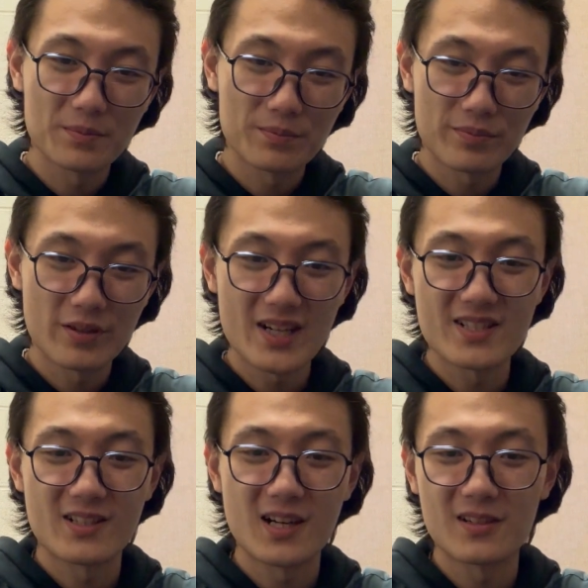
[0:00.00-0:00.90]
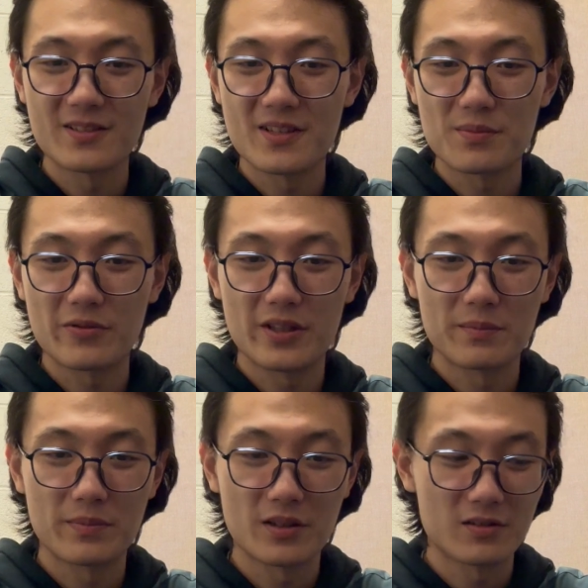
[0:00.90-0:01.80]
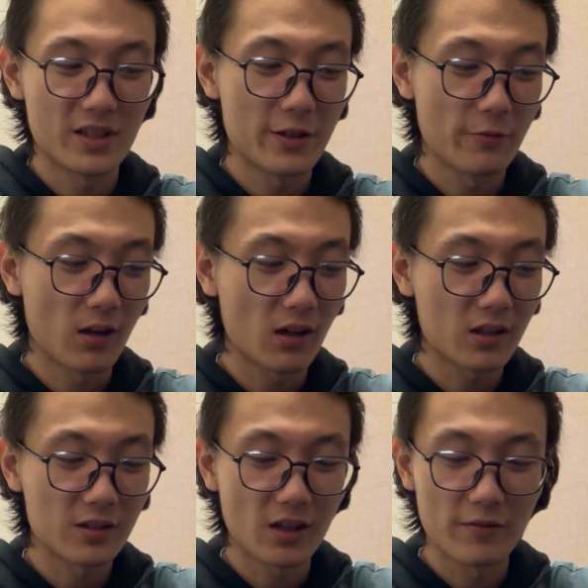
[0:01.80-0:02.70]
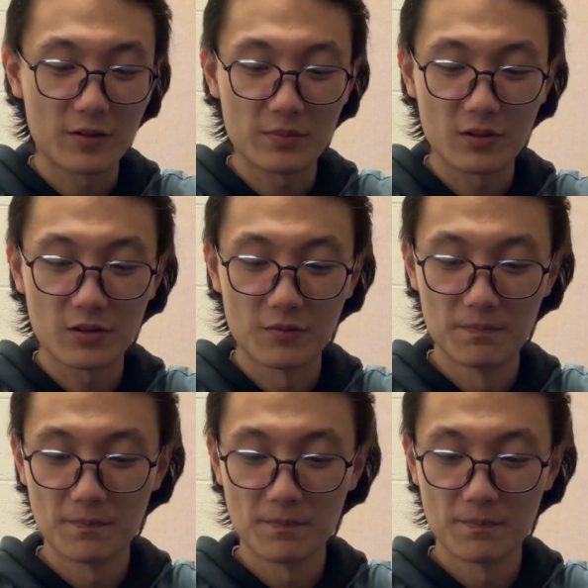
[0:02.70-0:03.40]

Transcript: pressure on this point because it will hurt our buckle.